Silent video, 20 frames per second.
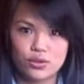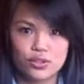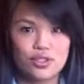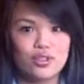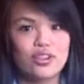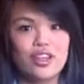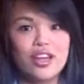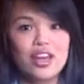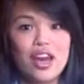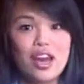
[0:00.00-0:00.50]

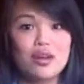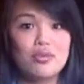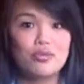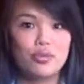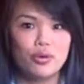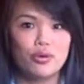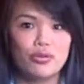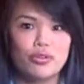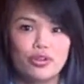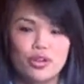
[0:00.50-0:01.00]
so they had
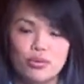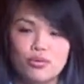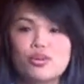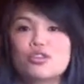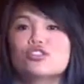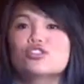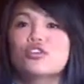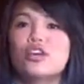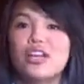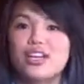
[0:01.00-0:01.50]
both
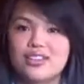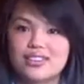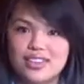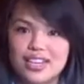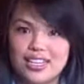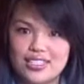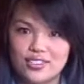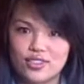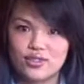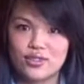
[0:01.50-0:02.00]
commercial and
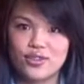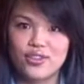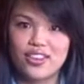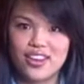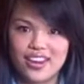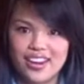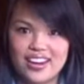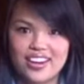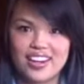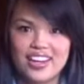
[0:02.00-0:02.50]
classical
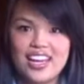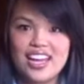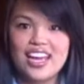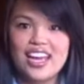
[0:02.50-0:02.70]
there.